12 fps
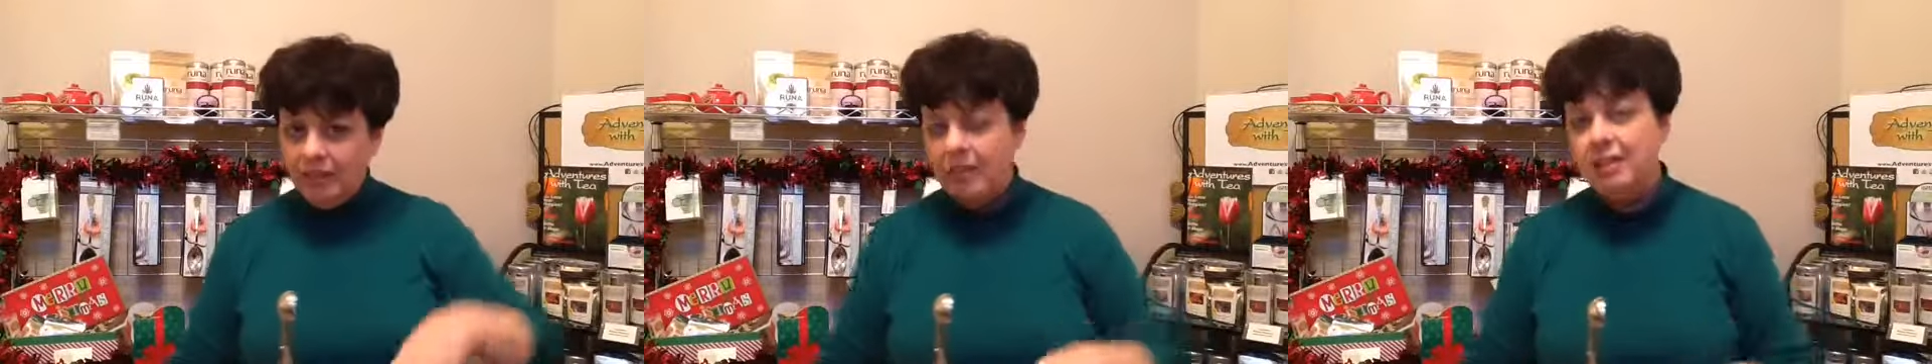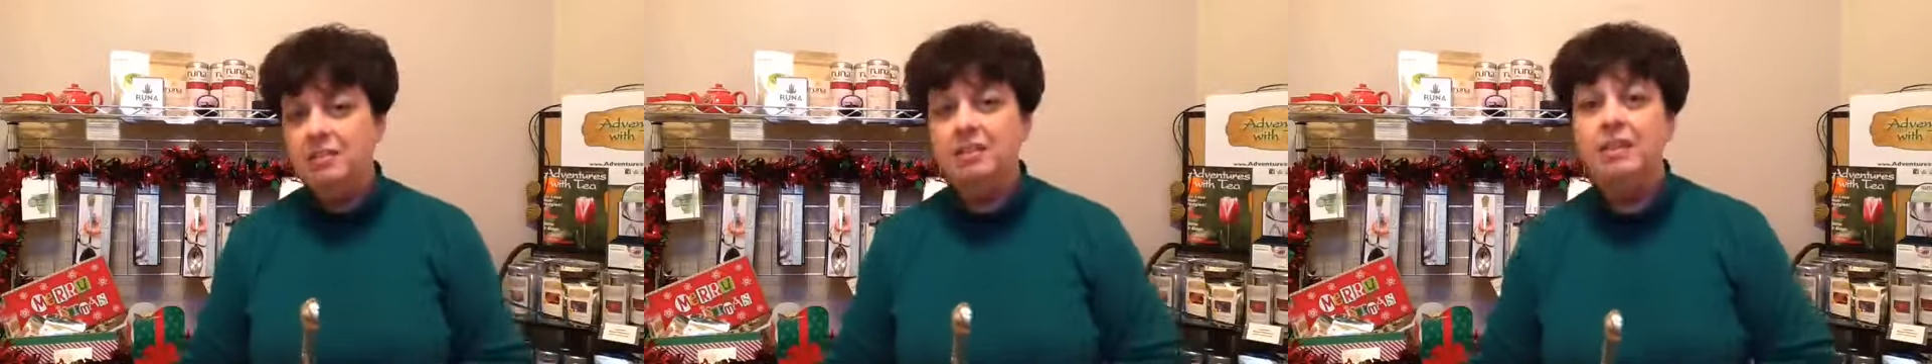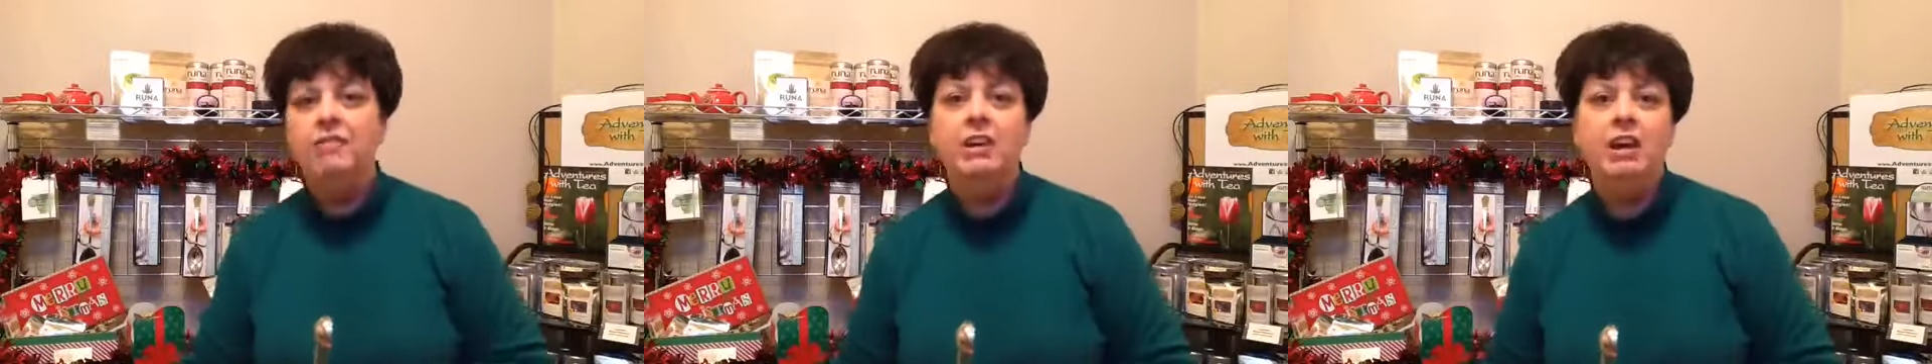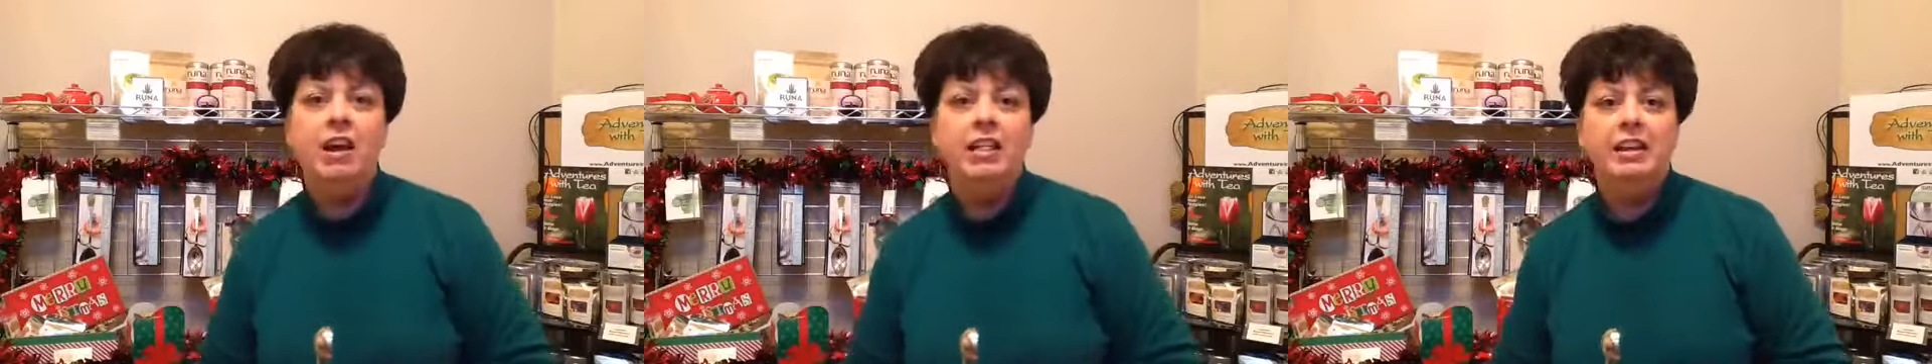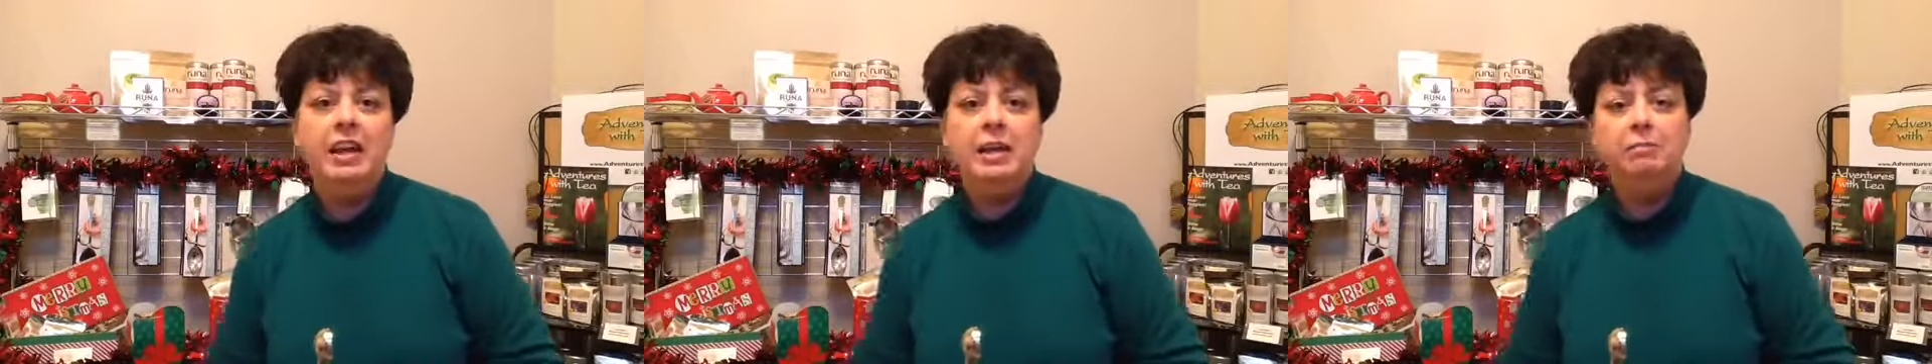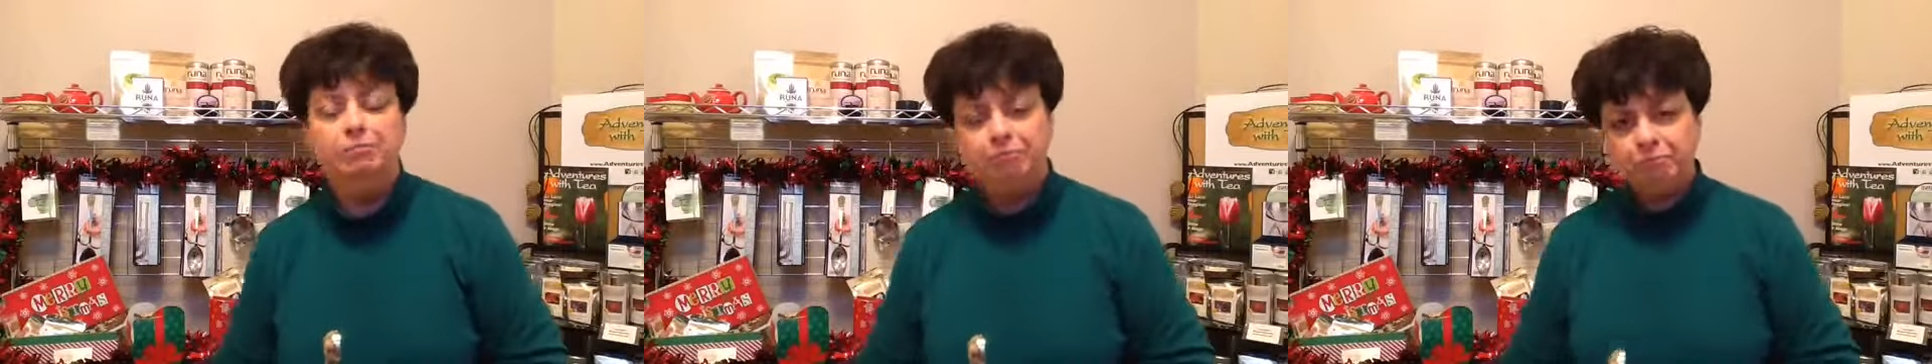Thanksgiving
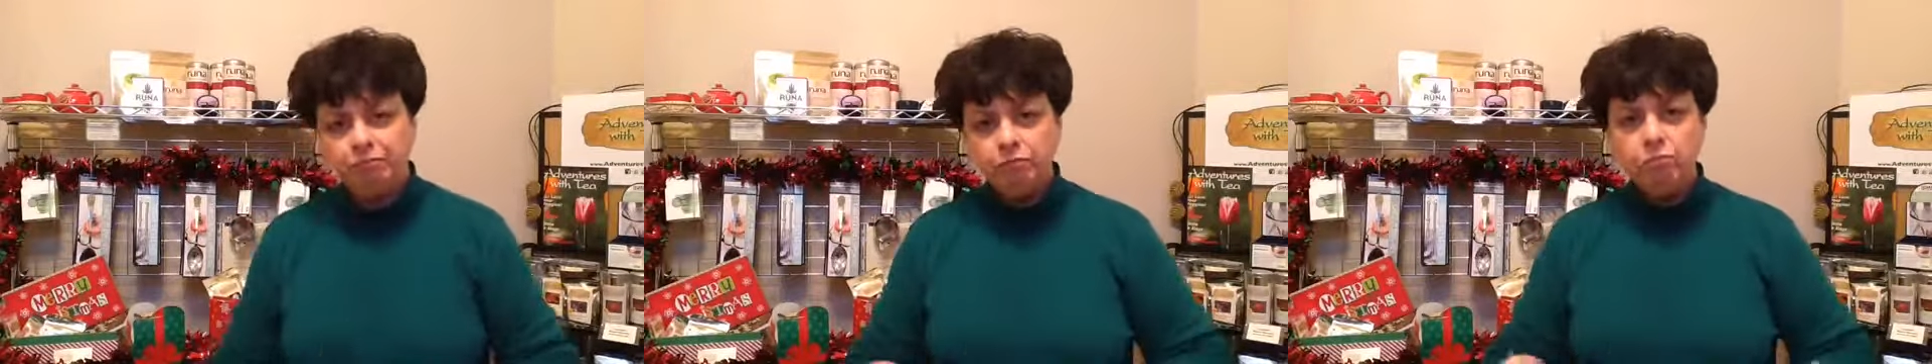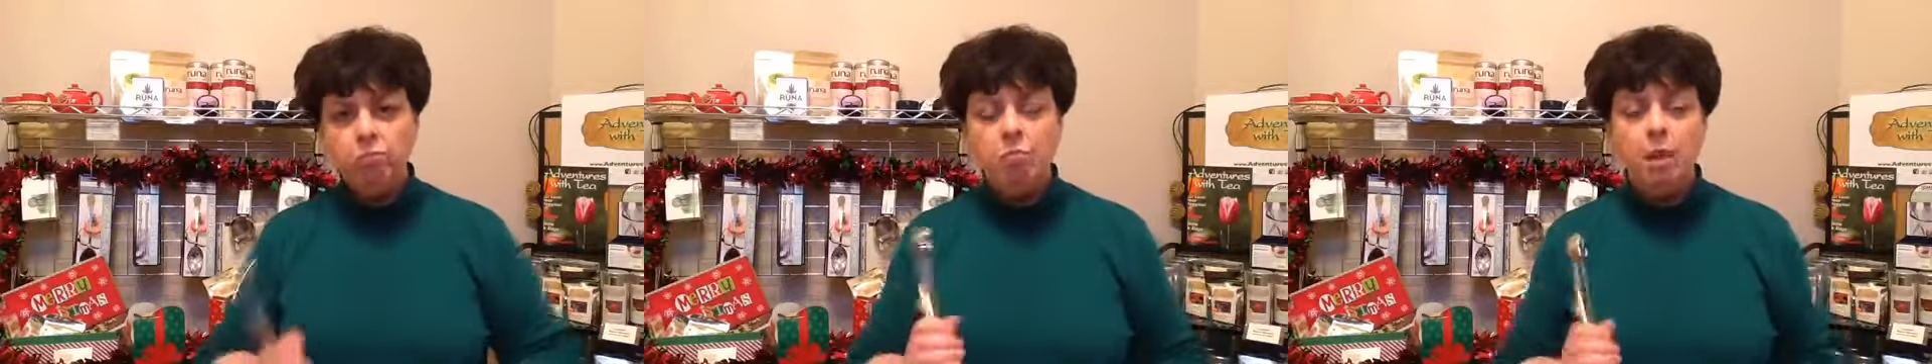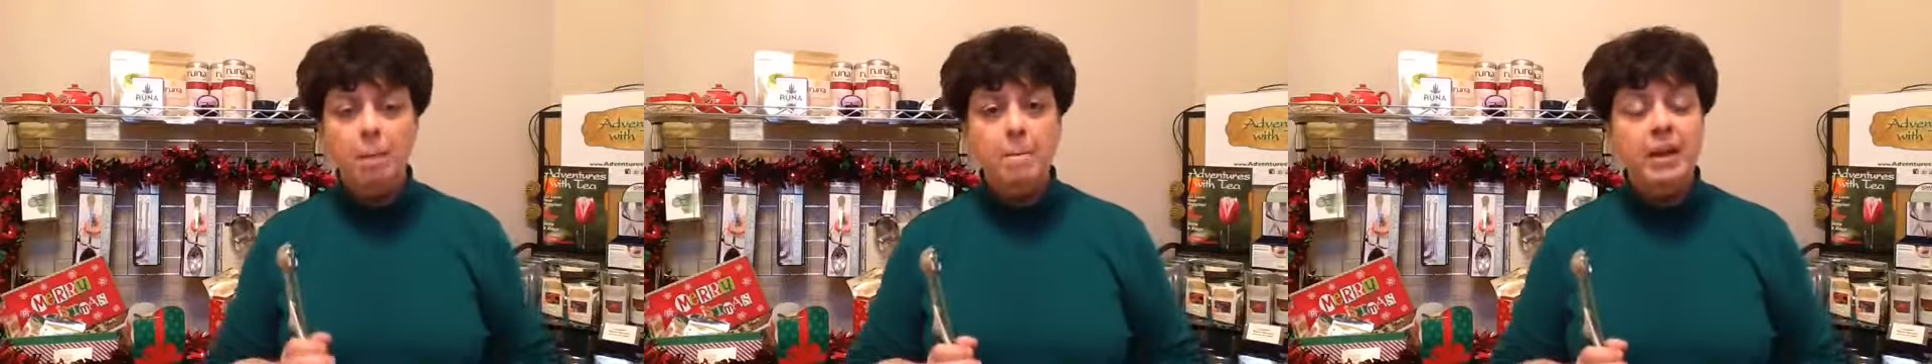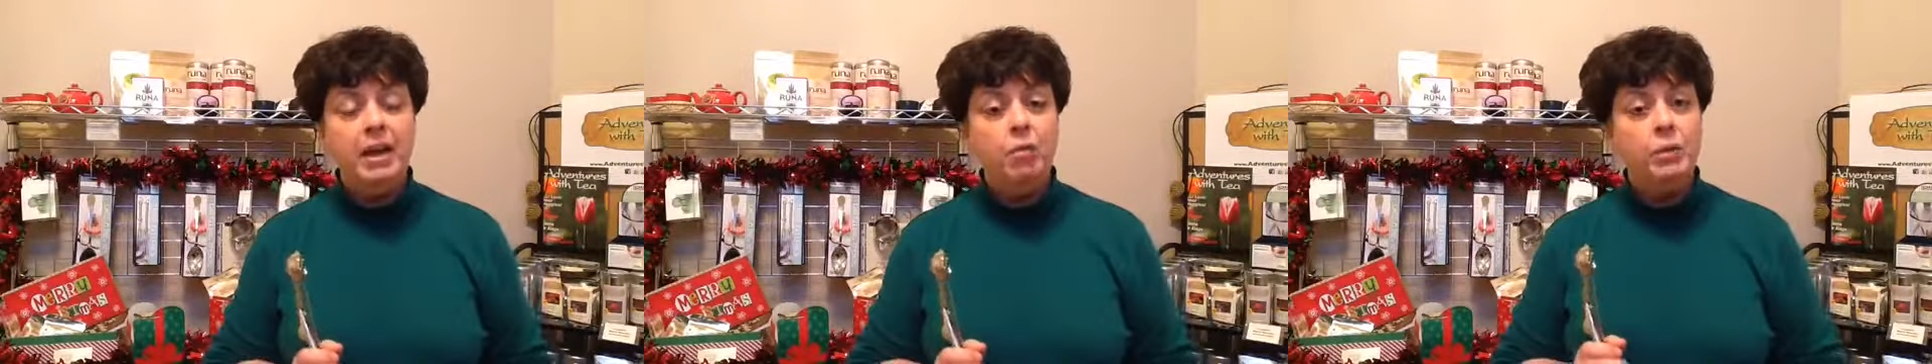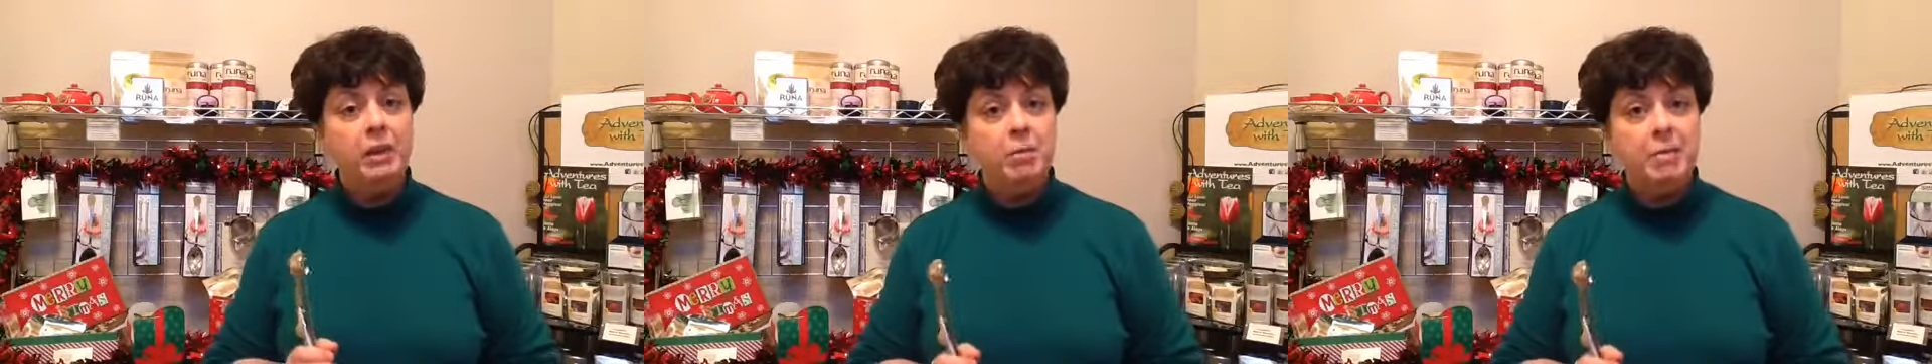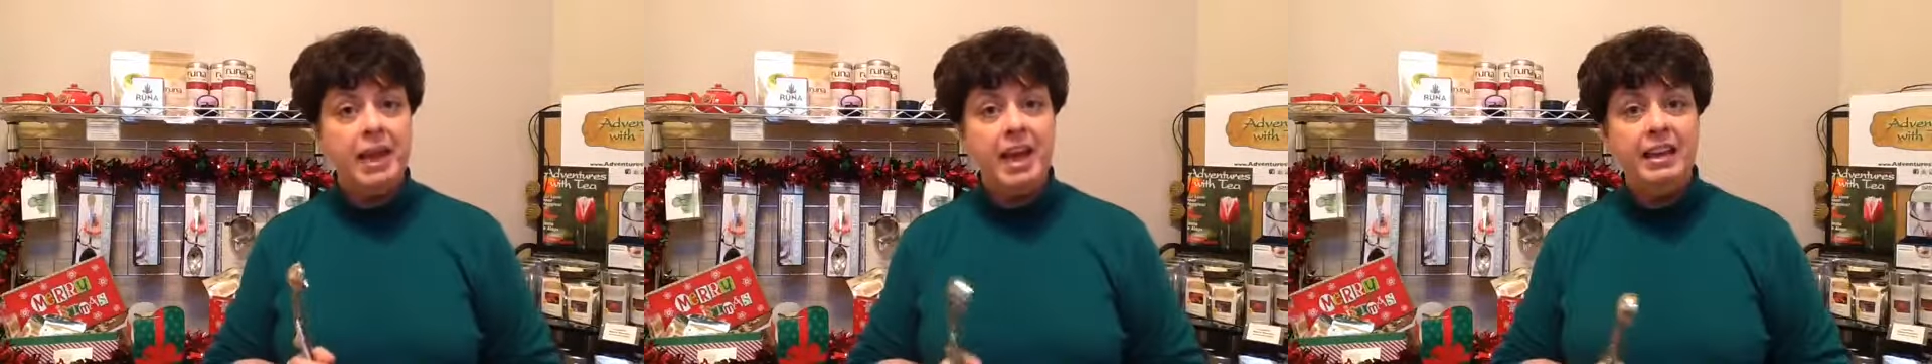holiday, but we are
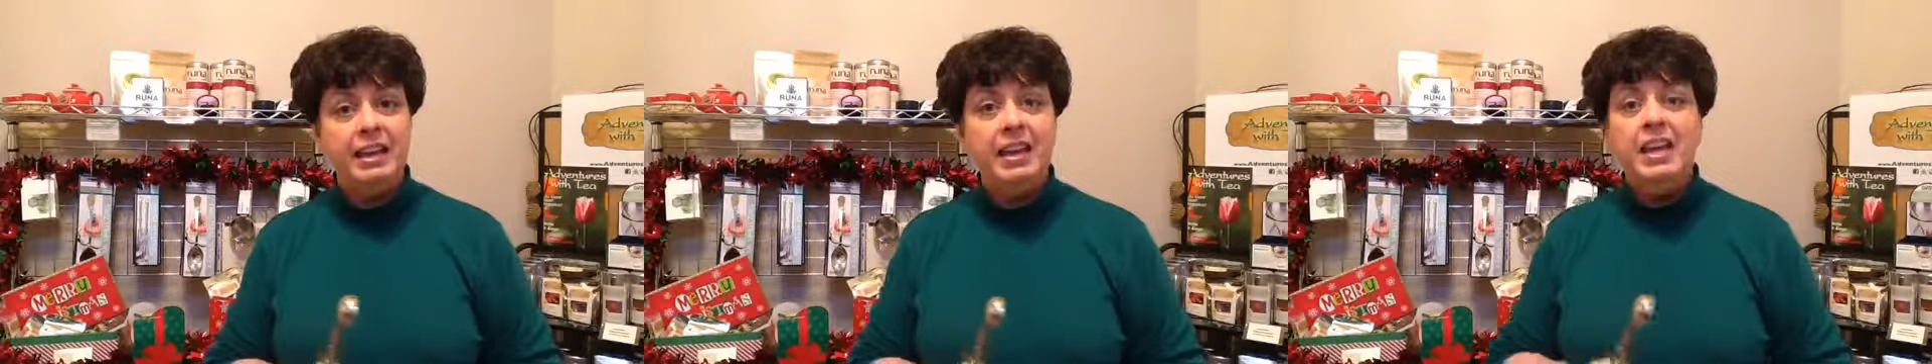back.